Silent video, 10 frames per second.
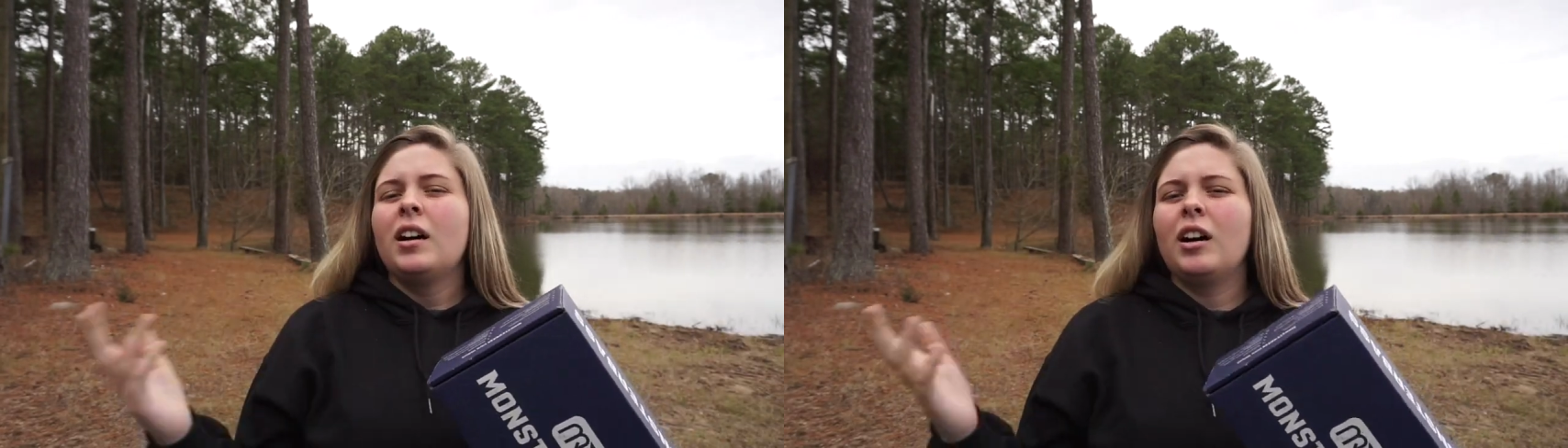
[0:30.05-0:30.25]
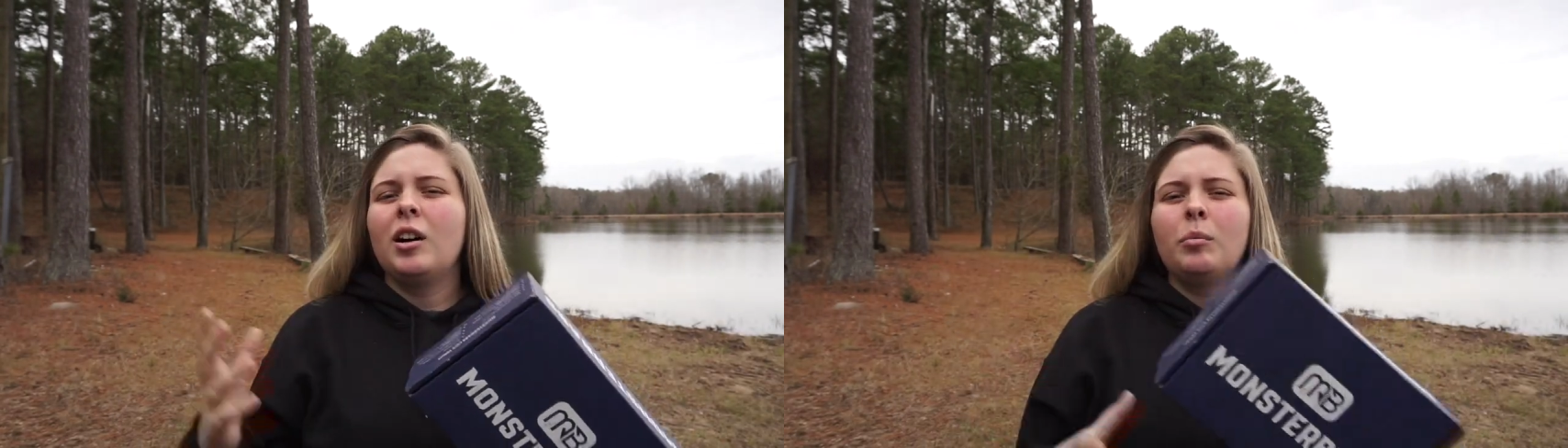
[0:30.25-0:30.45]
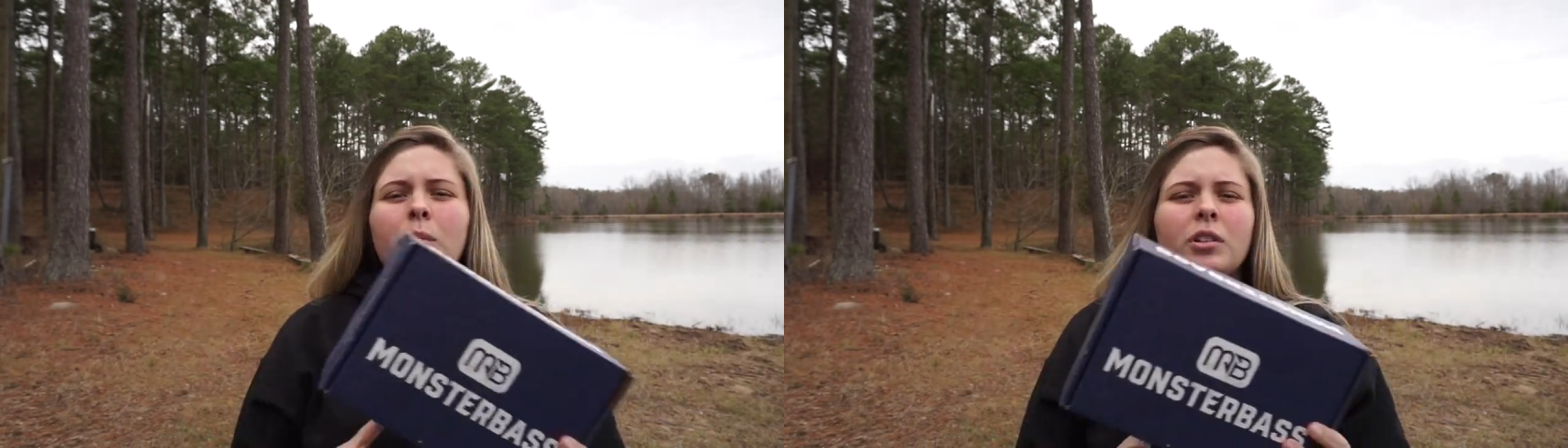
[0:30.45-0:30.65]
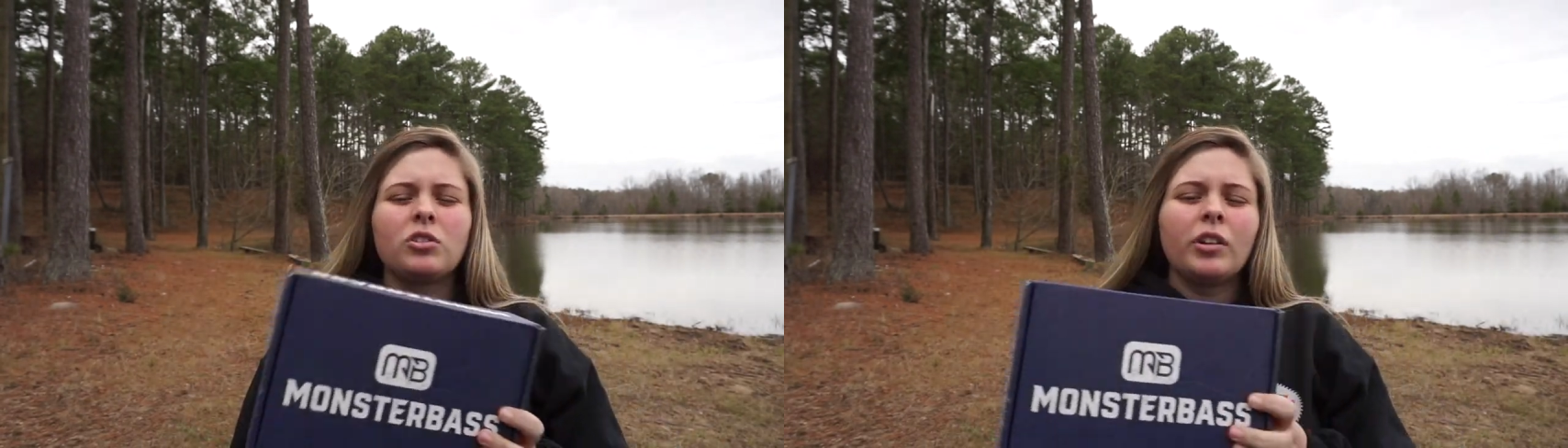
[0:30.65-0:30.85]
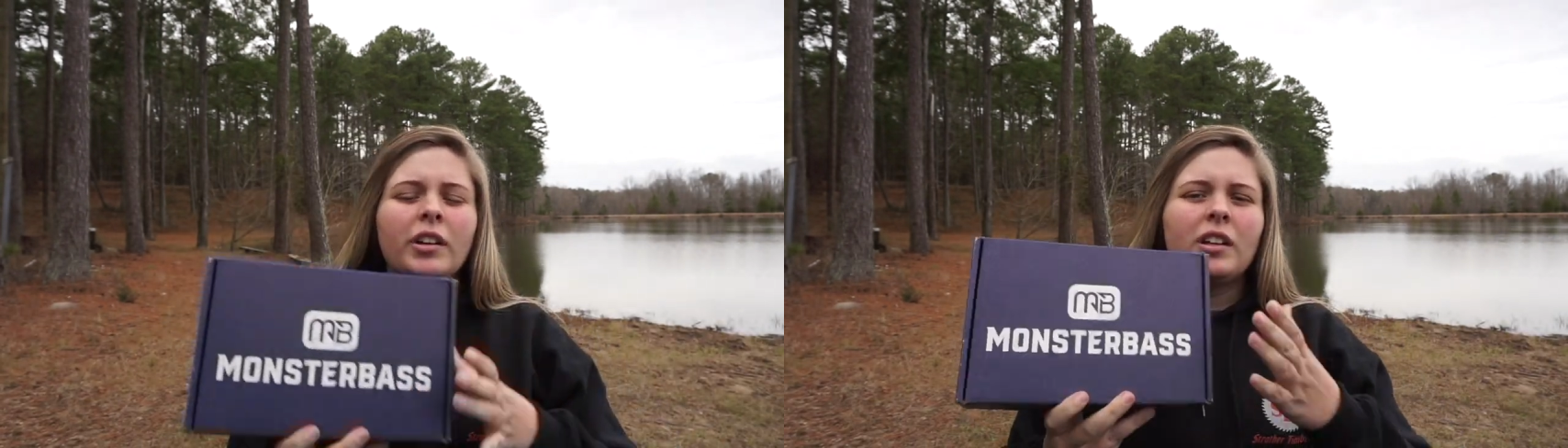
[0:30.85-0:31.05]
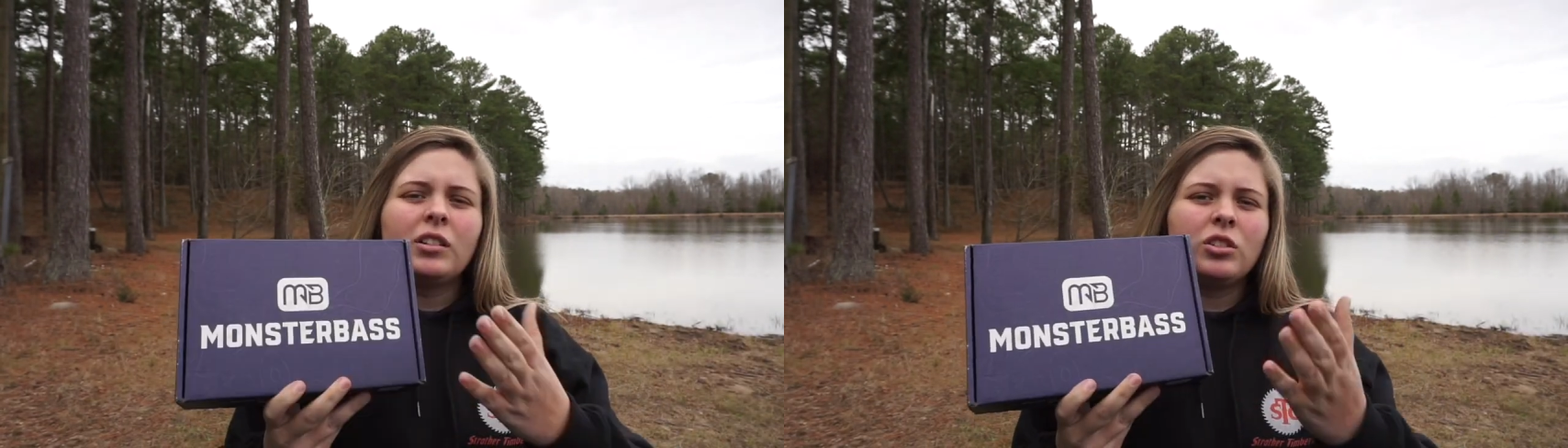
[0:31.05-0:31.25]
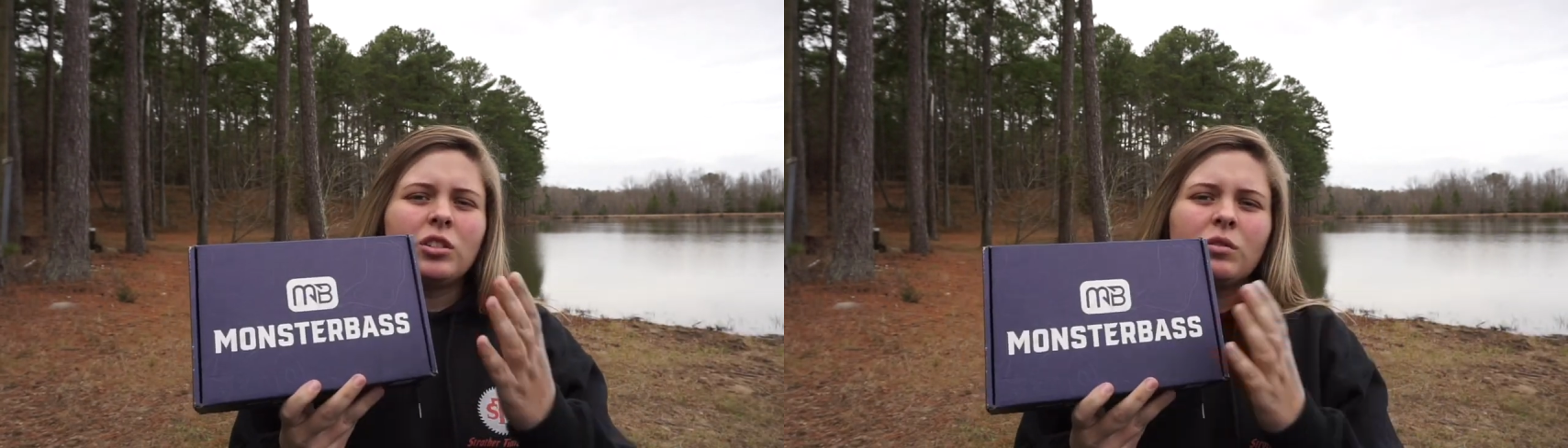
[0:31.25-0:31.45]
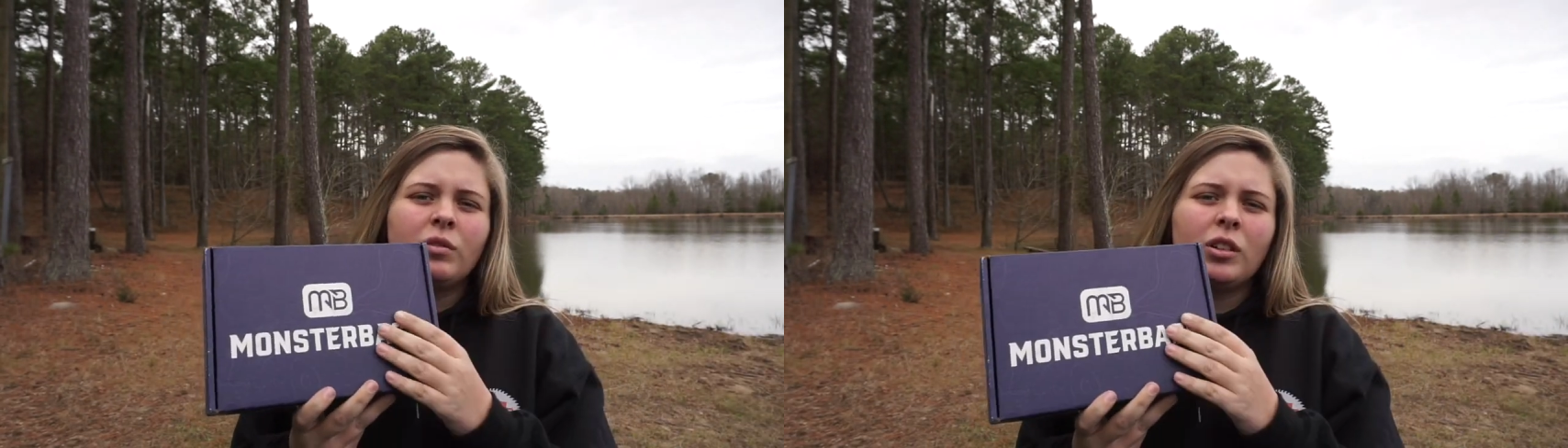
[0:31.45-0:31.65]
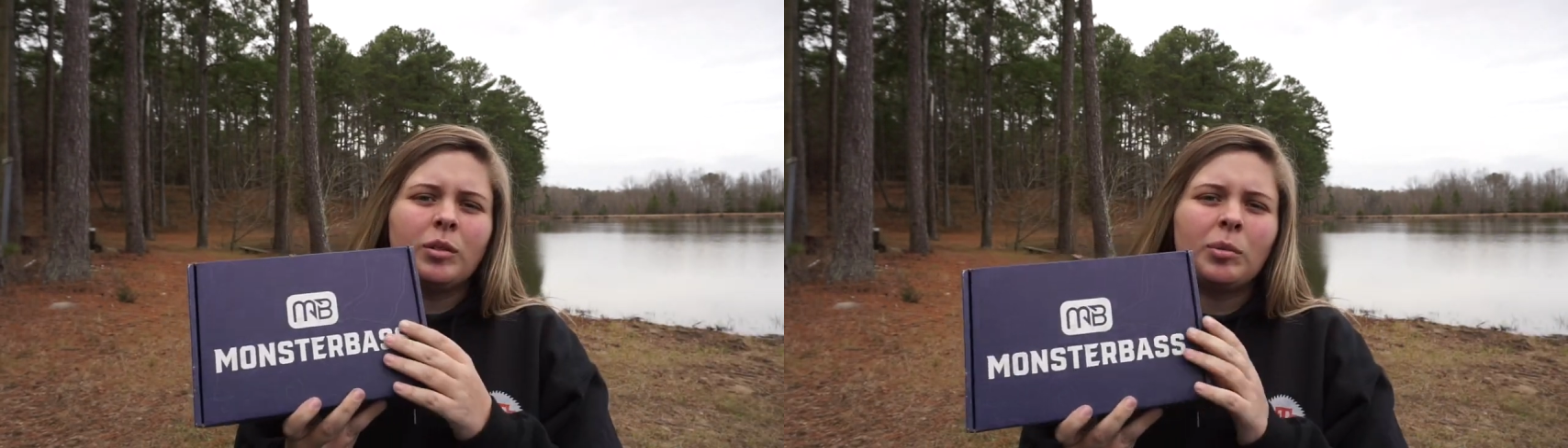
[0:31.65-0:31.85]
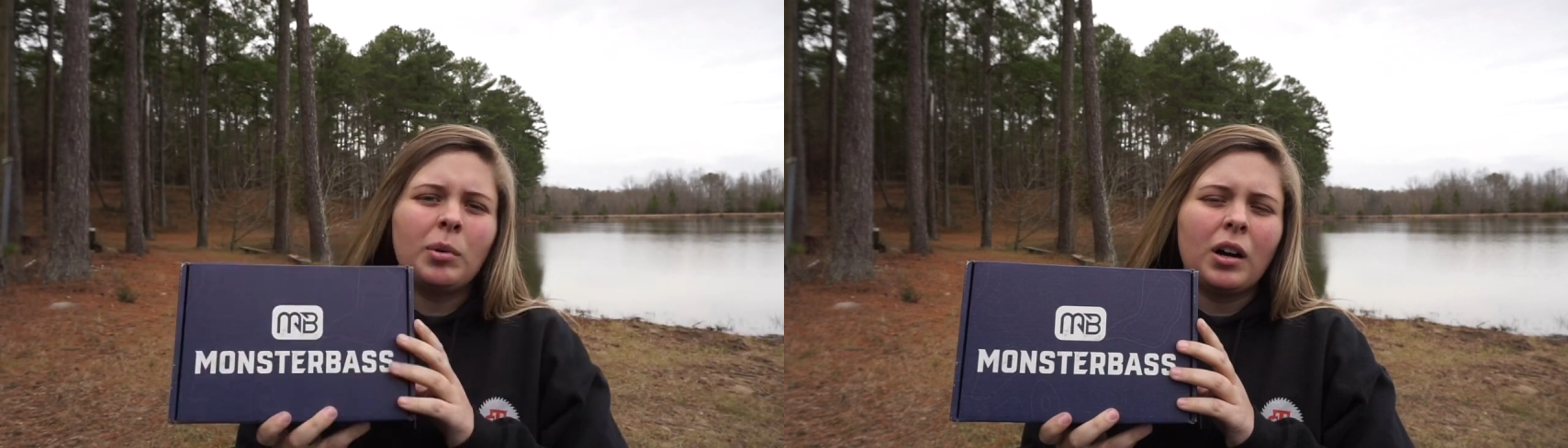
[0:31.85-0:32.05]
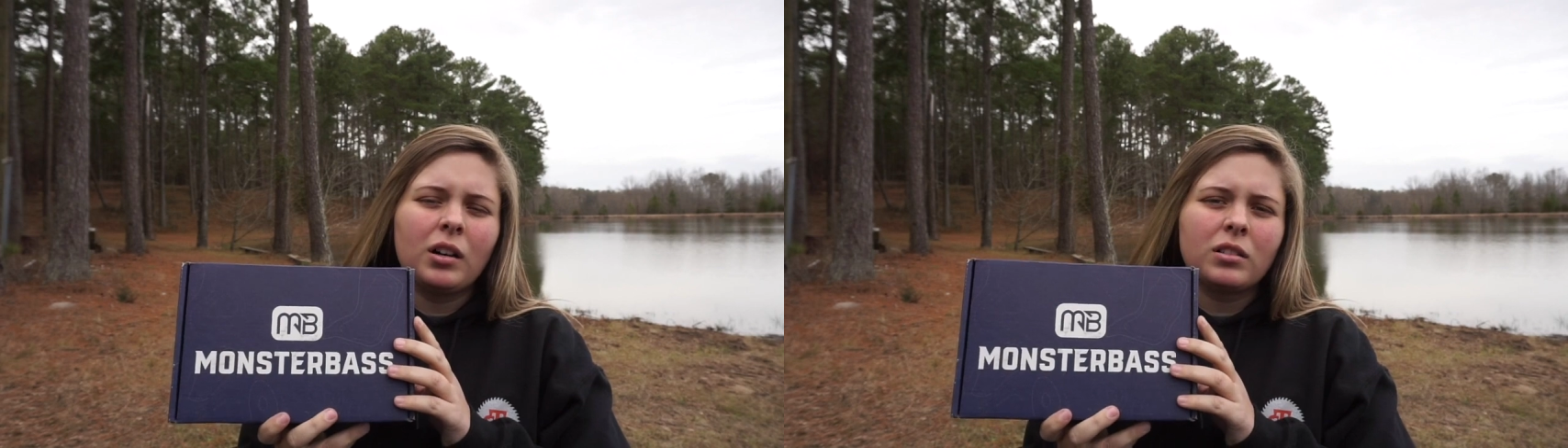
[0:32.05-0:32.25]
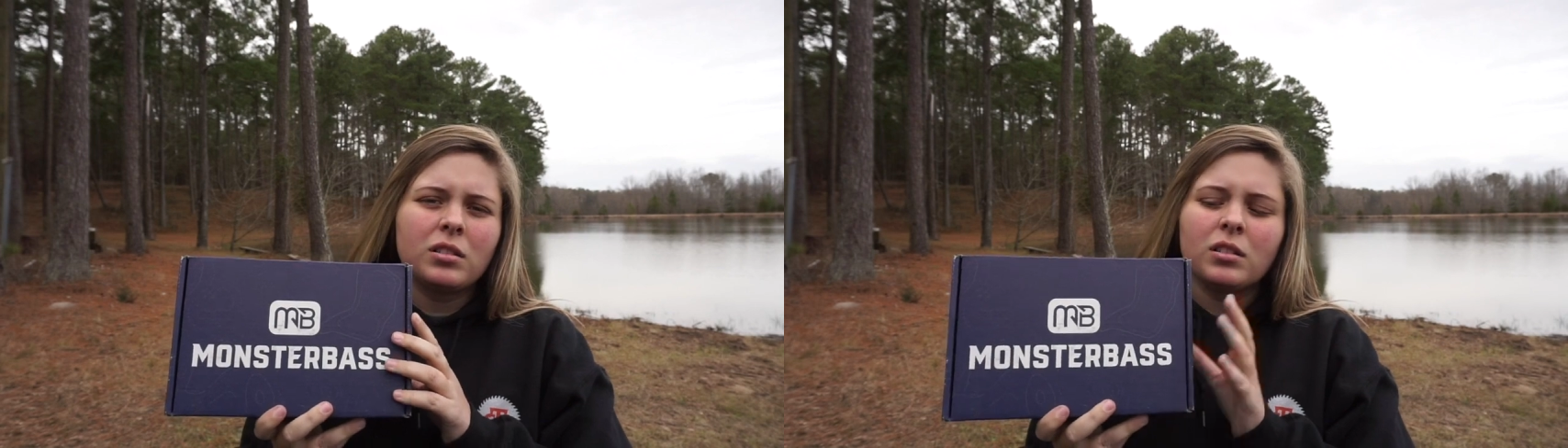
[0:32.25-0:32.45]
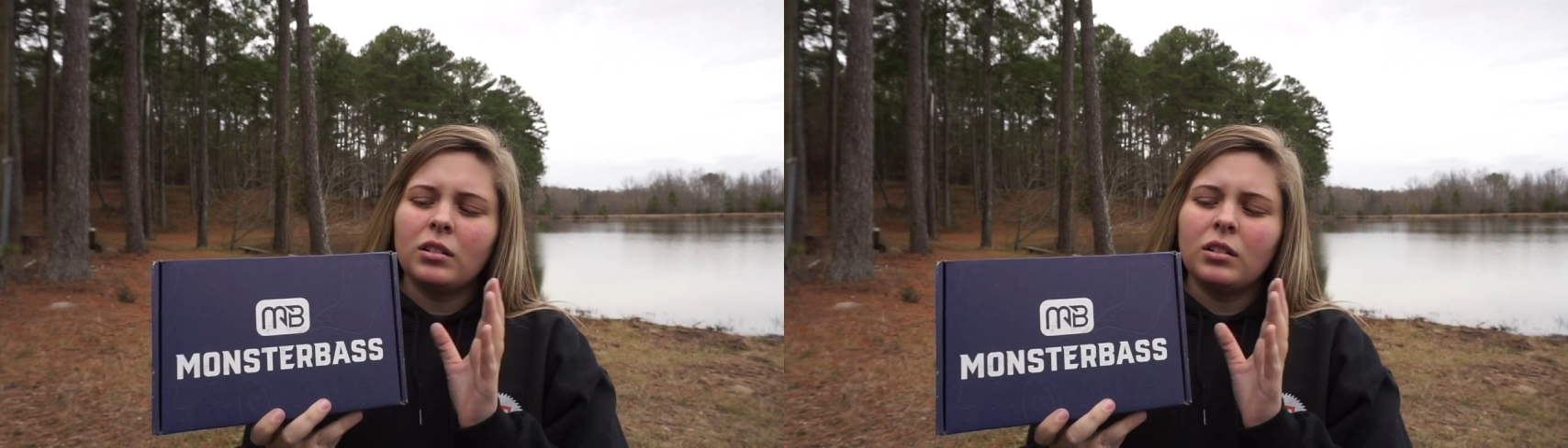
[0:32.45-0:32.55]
But Strike King just filled up a box